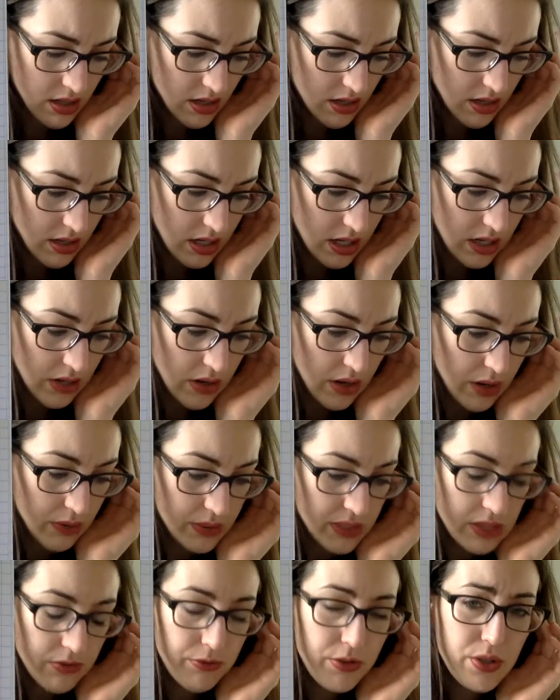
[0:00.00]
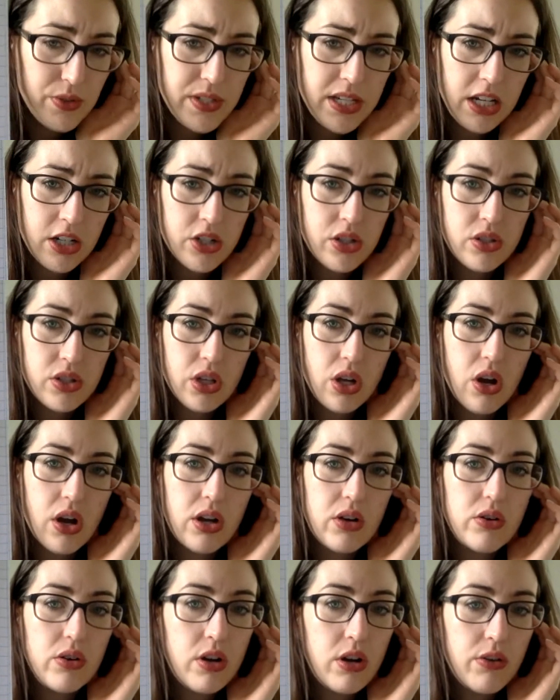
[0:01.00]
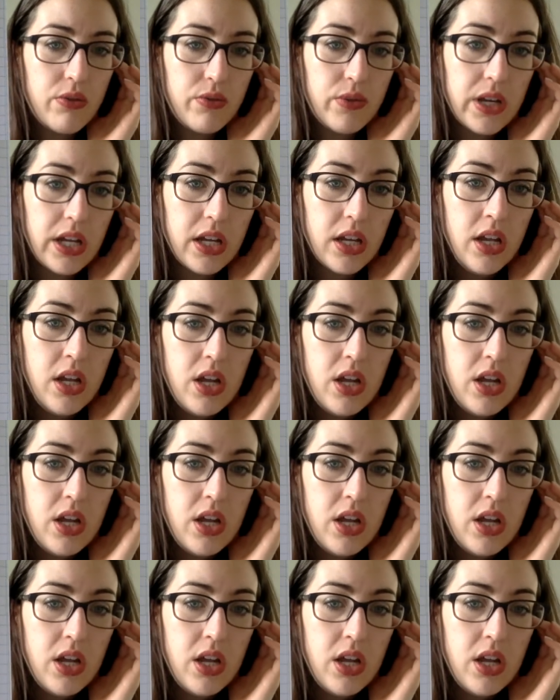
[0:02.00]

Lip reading: don't know, a few sections ago. I don't know if we